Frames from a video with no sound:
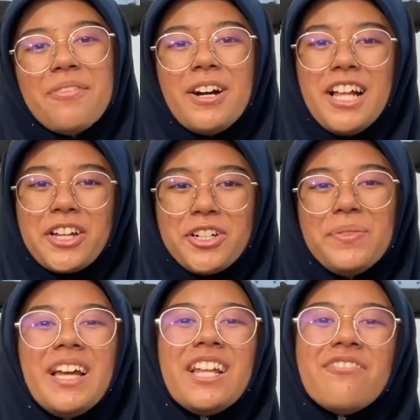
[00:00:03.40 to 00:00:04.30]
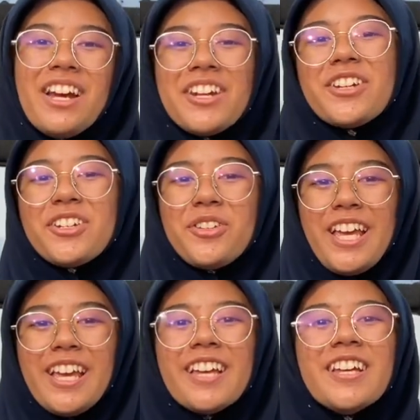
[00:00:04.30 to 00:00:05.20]
Assalamualaikum and a very good
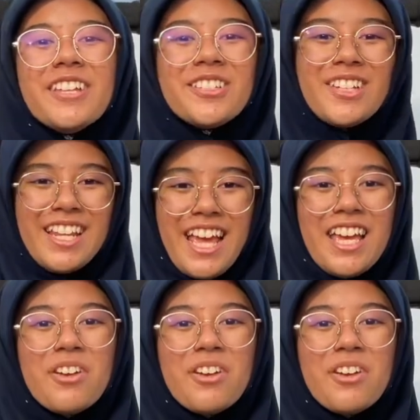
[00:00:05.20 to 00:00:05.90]
day. Today,